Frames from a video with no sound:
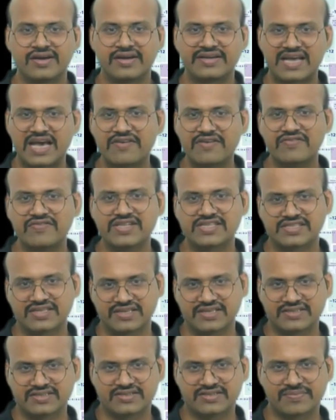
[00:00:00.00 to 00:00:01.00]
time will
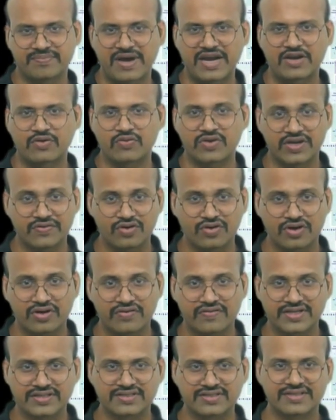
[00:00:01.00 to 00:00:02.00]
change by 24
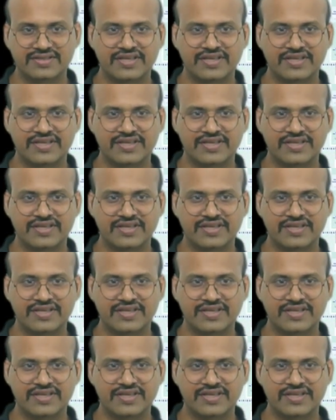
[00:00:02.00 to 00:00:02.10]
hours.